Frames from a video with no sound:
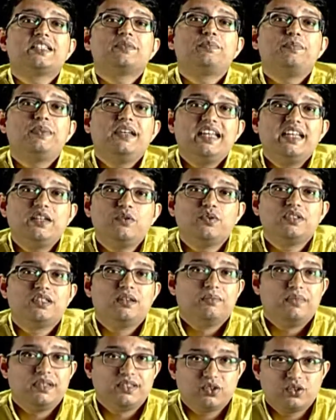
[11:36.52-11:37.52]
played with the
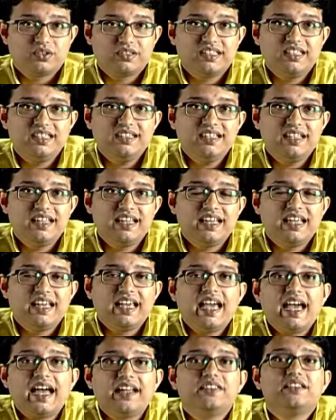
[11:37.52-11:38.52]
mise-en-scène
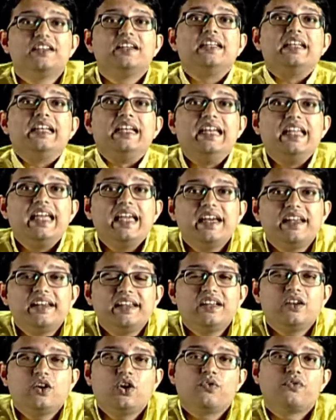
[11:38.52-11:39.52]
and the
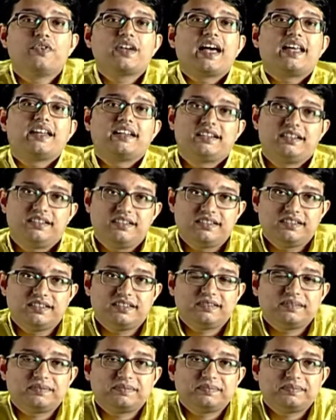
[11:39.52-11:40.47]
layering of characters.